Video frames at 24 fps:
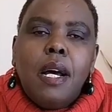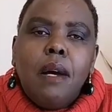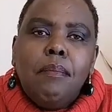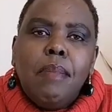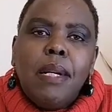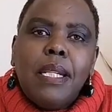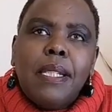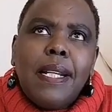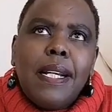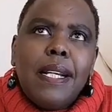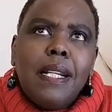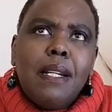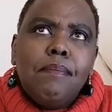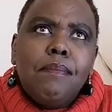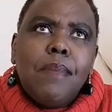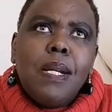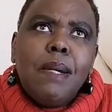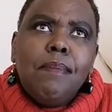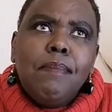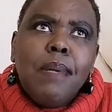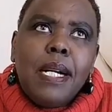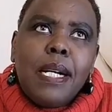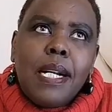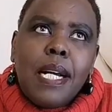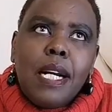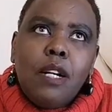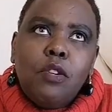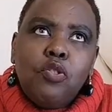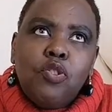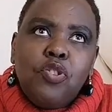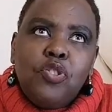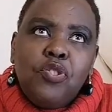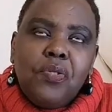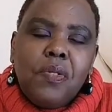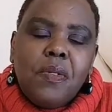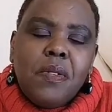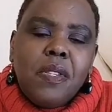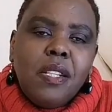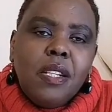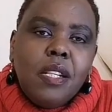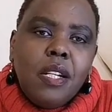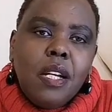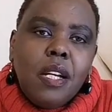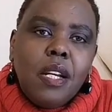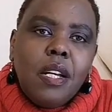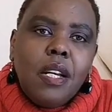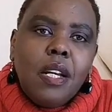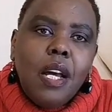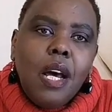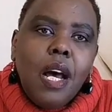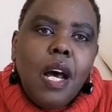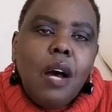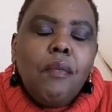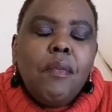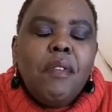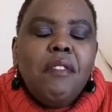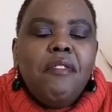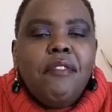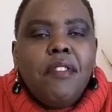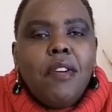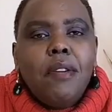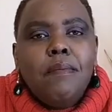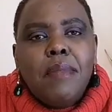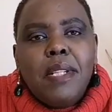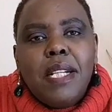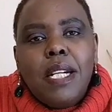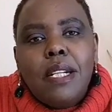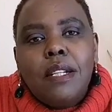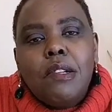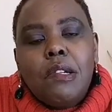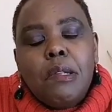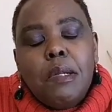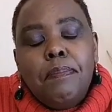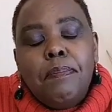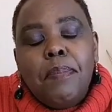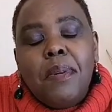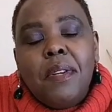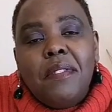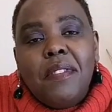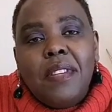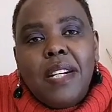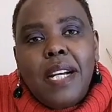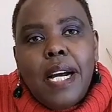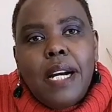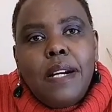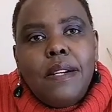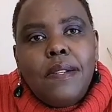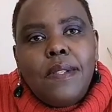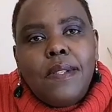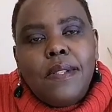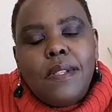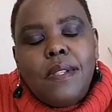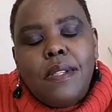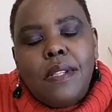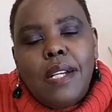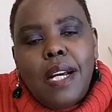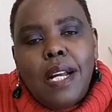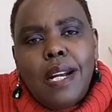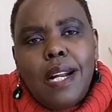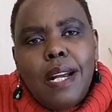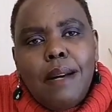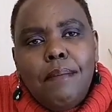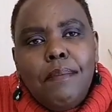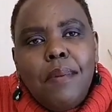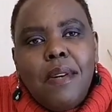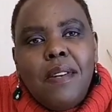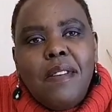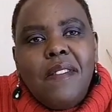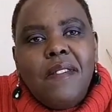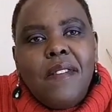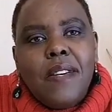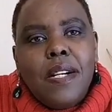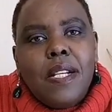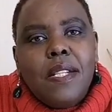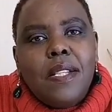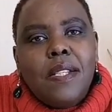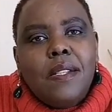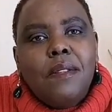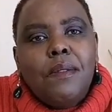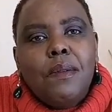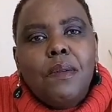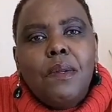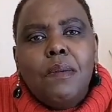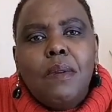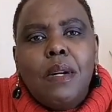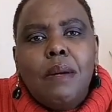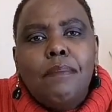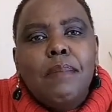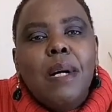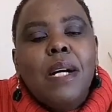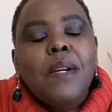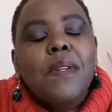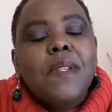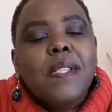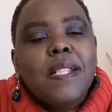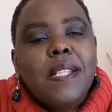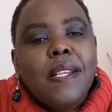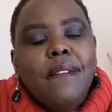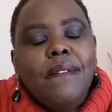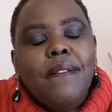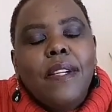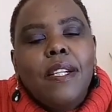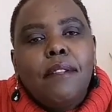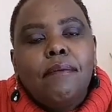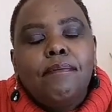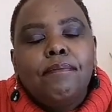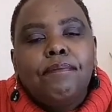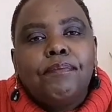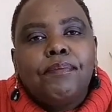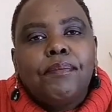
But I remember around June, we formed a group of girls, a number of us. We were about 7.